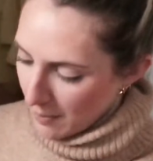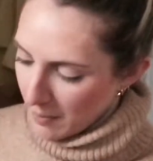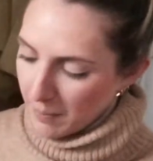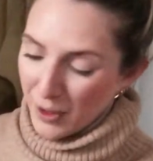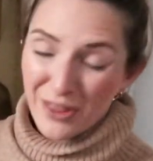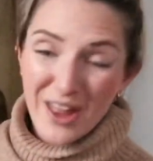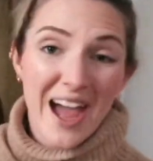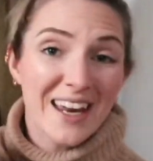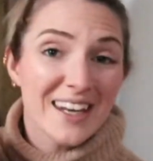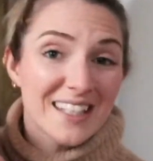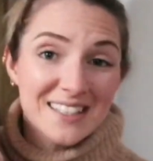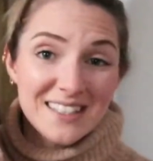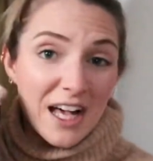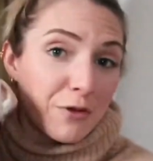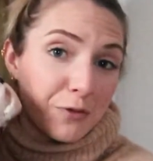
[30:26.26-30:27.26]
but that in
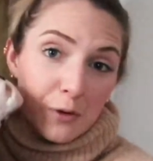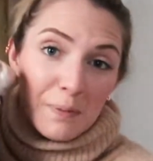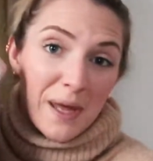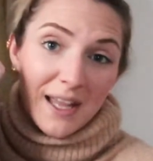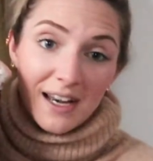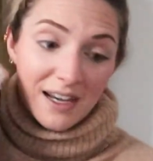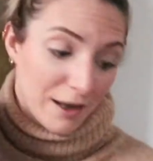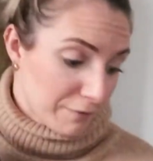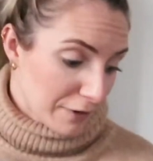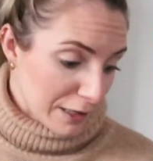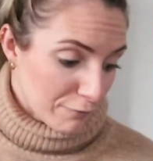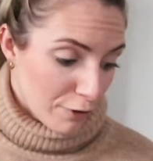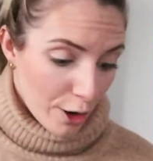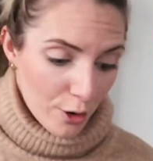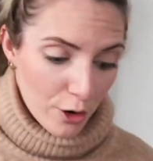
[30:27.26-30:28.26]
itself would make a lovely
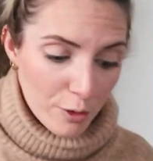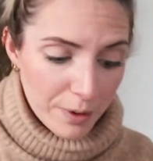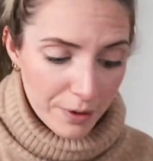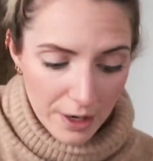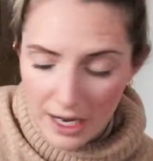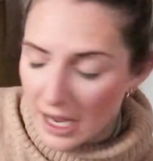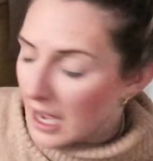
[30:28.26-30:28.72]
robe